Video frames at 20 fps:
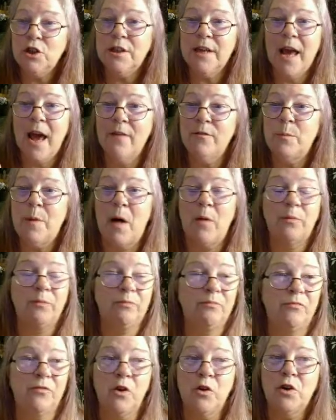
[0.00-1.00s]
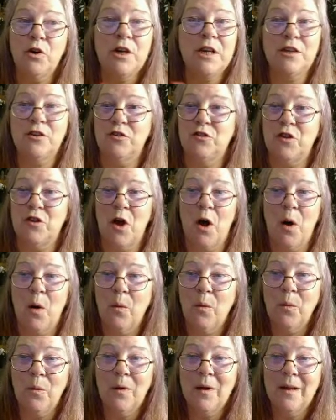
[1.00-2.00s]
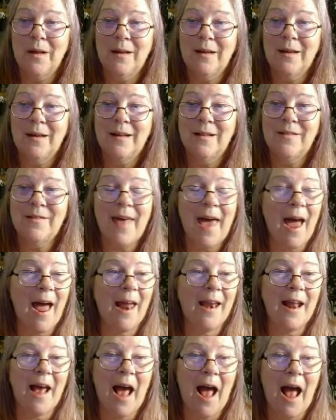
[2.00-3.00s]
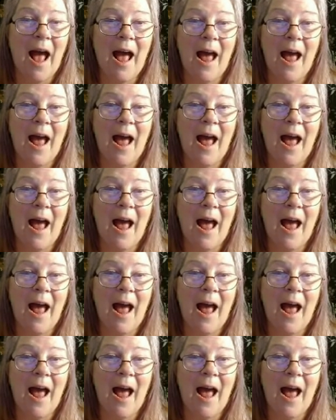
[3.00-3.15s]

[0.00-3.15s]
every show I do, I usually have about